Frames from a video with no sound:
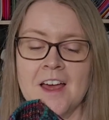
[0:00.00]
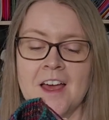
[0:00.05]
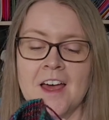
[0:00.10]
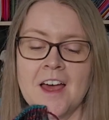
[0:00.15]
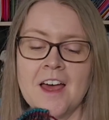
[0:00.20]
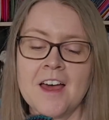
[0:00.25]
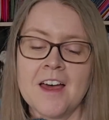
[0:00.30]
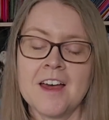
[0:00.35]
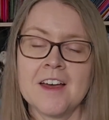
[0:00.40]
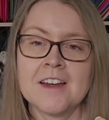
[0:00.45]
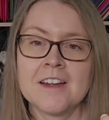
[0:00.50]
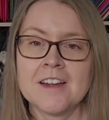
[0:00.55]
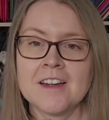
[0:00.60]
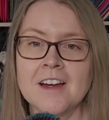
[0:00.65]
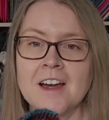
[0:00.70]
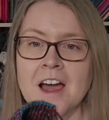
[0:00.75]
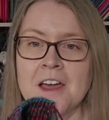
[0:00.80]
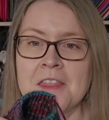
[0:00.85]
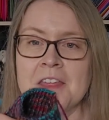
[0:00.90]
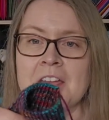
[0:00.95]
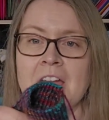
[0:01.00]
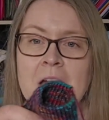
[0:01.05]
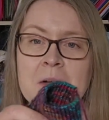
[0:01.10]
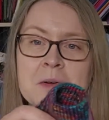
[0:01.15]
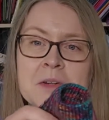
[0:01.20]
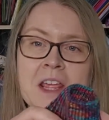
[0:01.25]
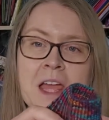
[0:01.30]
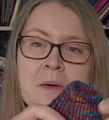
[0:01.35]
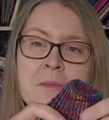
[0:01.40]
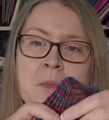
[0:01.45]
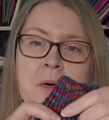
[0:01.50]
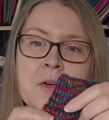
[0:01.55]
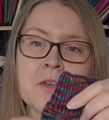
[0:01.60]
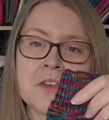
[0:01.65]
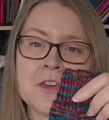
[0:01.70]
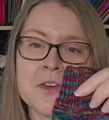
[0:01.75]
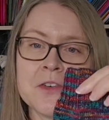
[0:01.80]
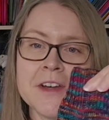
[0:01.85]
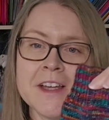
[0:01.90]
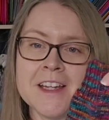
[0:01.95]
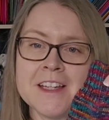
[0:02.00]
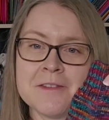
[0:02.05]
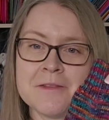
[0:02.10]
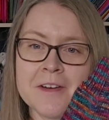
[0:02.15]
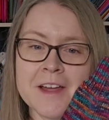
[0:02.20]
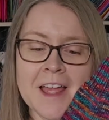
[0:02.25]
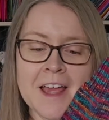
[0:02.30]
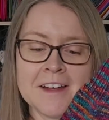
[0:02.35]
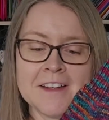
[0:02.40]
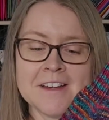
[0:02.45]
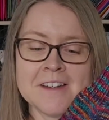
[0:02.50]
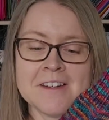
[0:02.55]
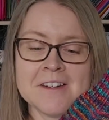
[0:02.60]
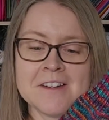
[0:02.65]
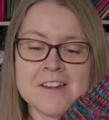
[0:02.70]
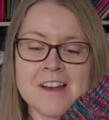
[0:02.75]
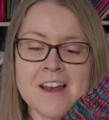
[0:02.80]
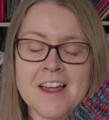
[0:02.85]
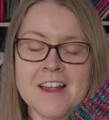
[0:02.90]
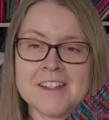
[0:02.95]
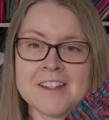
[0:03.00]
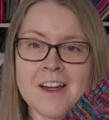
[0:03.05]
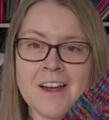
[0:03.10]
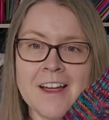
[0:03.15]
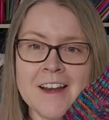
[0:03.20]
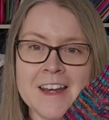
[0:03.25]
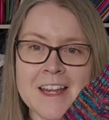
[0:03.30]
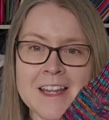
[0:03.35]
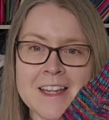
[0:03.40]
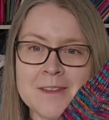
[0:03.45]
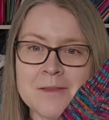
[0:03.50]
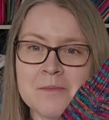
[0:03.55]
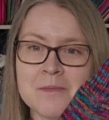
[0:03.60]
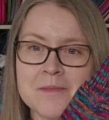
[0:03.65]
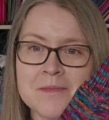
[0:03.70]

I think I would get more annoyed if I had to do like tiny